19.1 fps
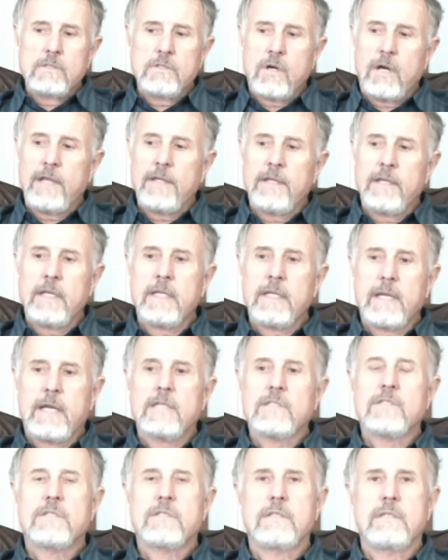So I think
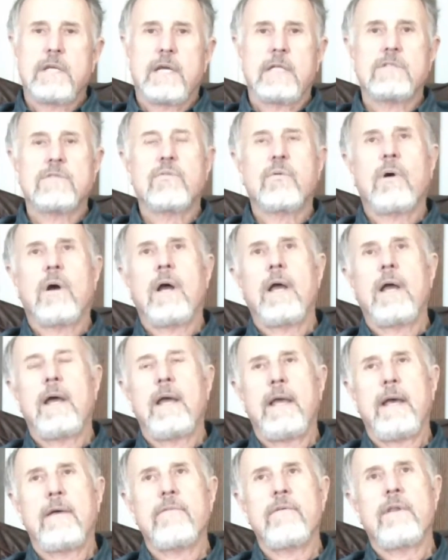that's why
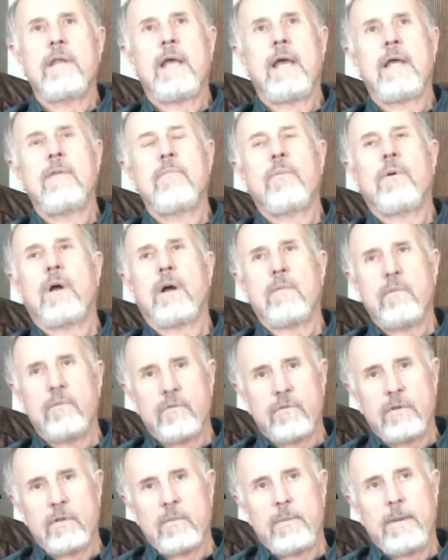I haven't had
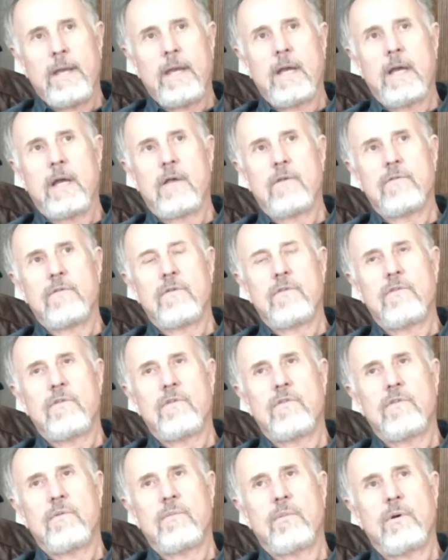problems in the past. It's
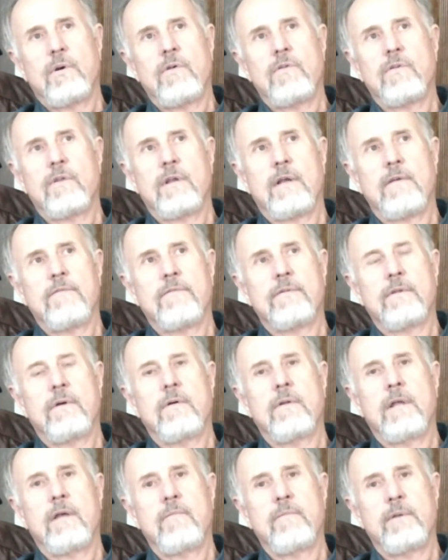just the birds that I've
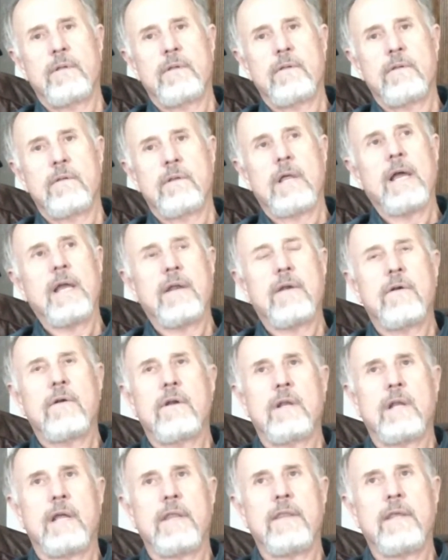flown have been
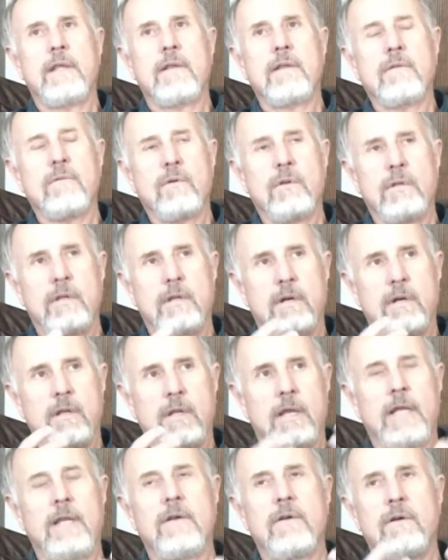lighter, and I think that when they're
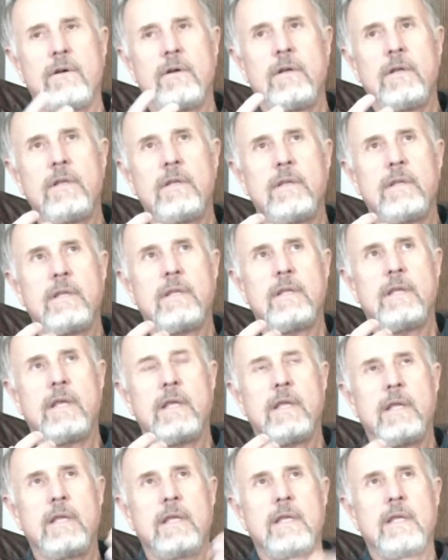lighter,
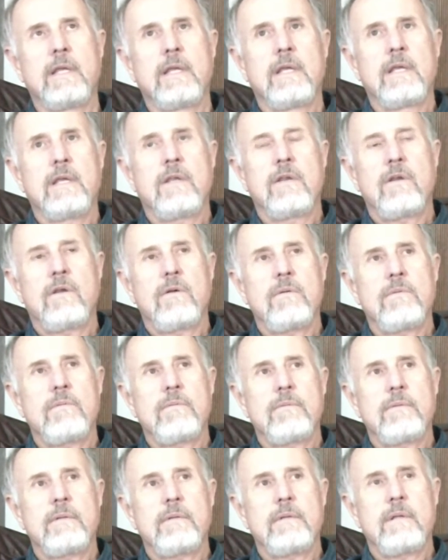
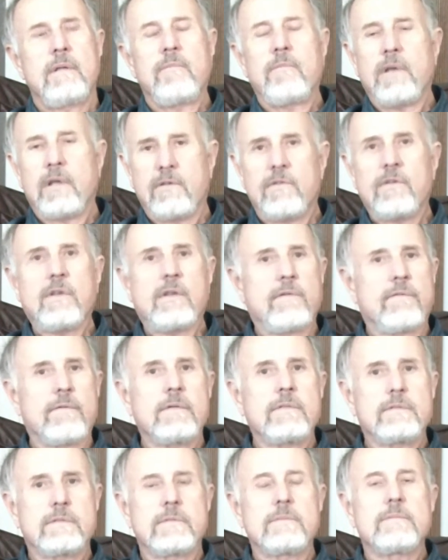it makes a
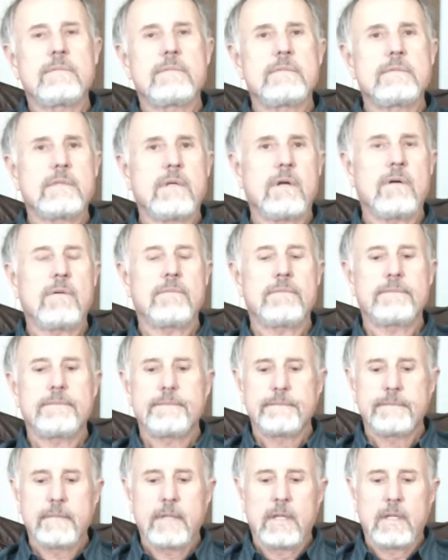difference. So
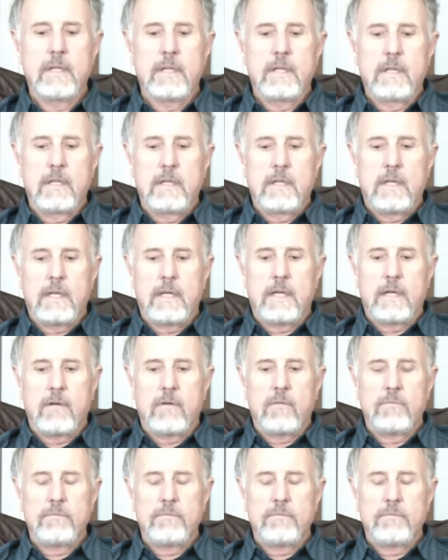I got